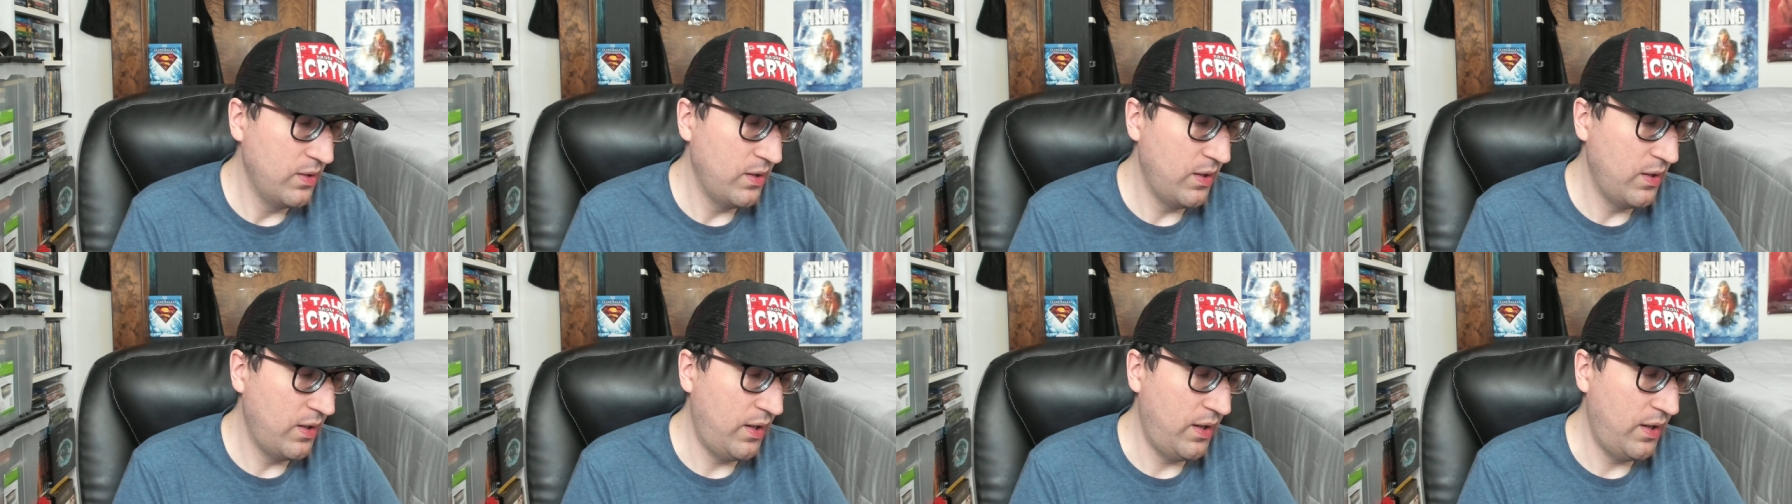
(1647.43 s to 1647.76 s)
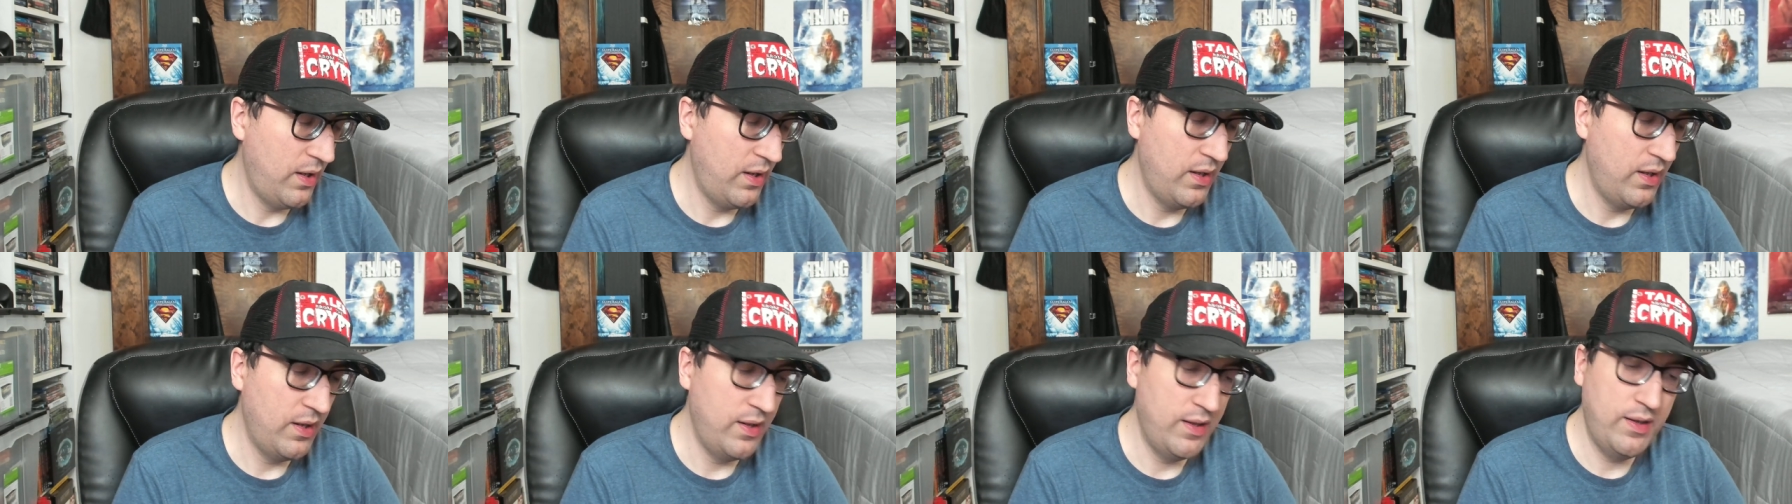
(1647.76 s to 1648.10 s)

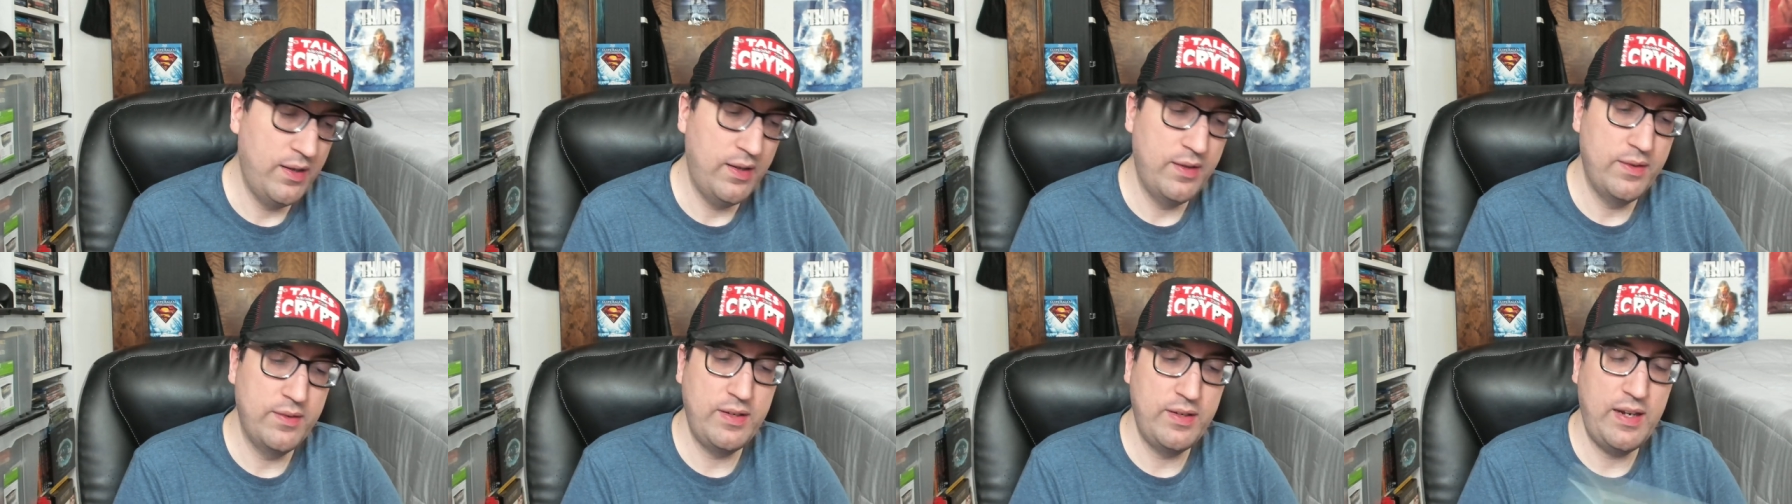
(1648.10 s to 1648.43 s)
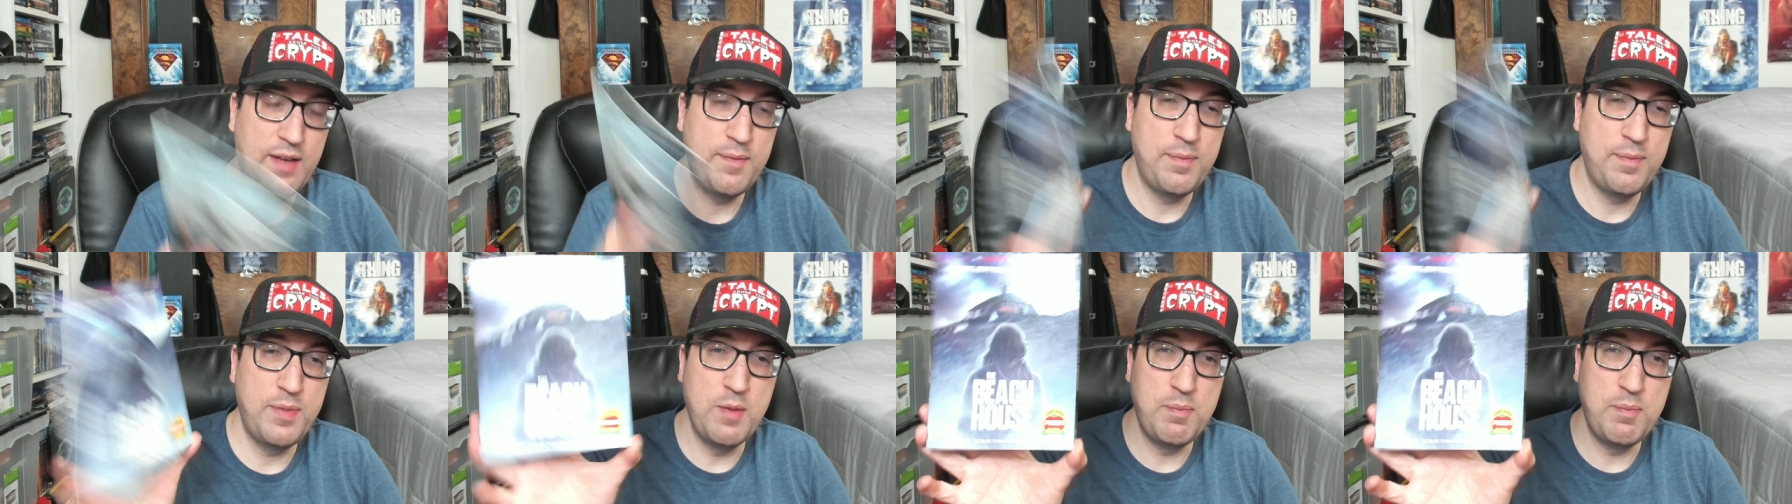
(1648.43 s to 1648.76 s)

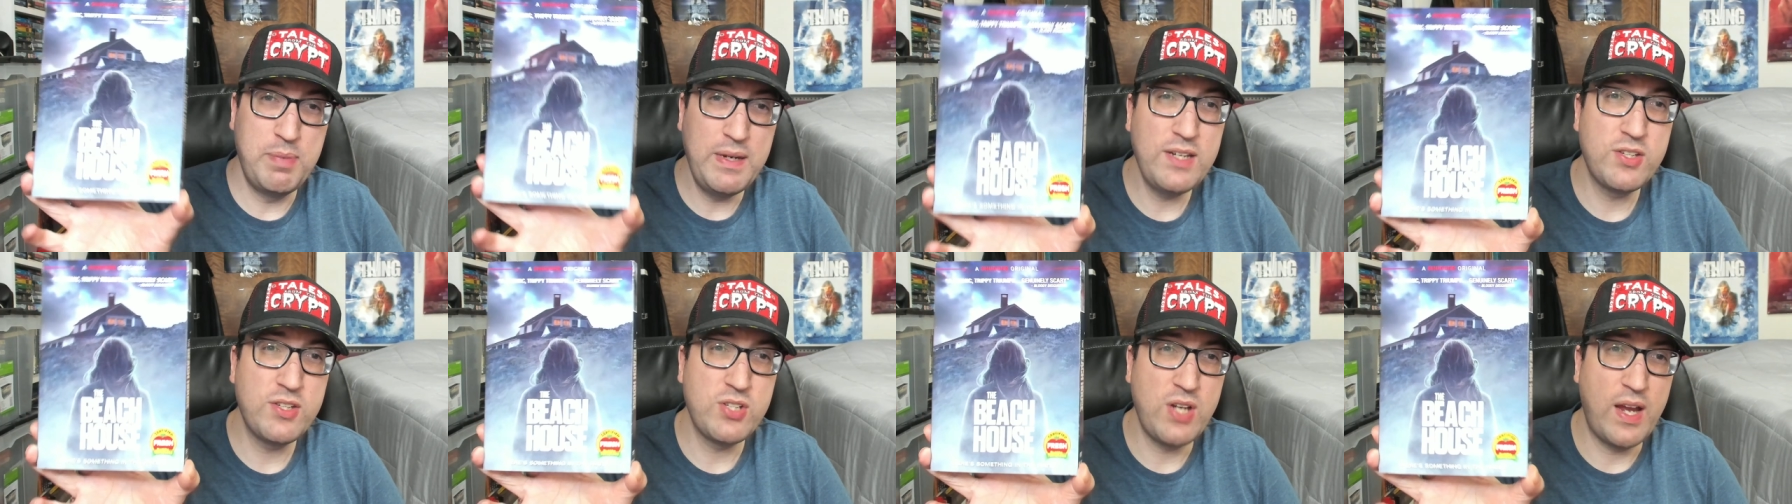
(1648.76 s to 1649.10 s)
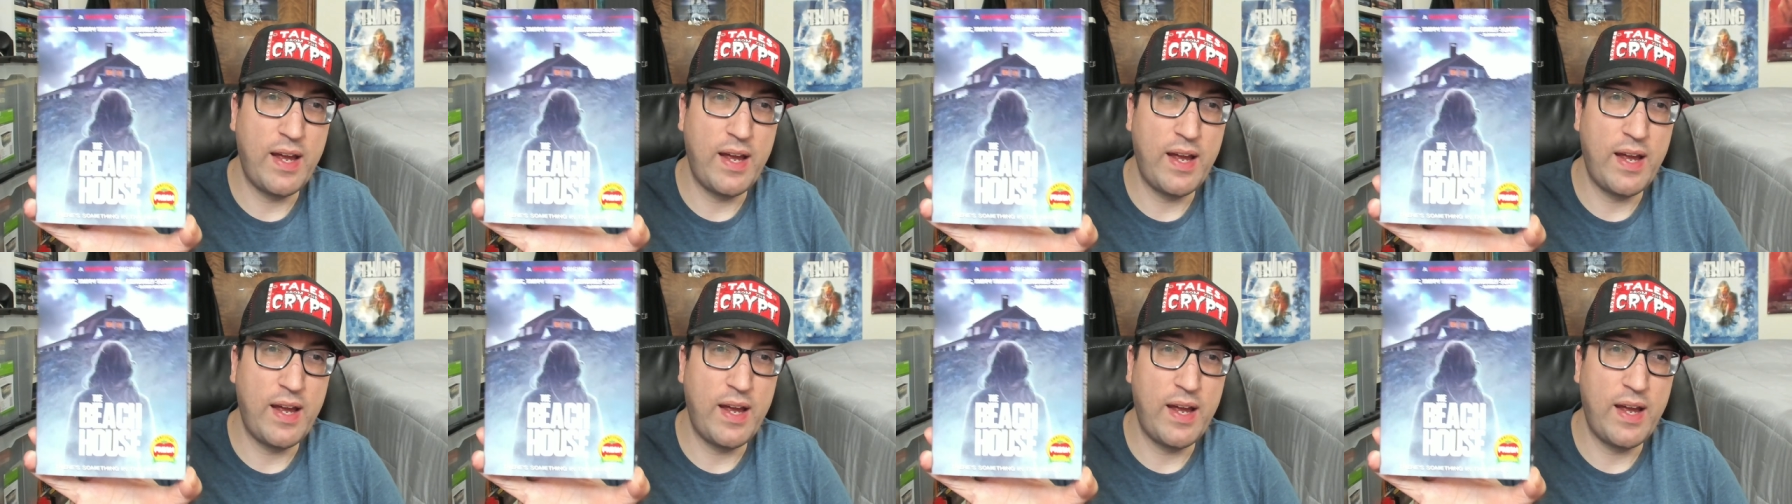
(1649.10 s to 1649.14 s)
Yeah, The Beach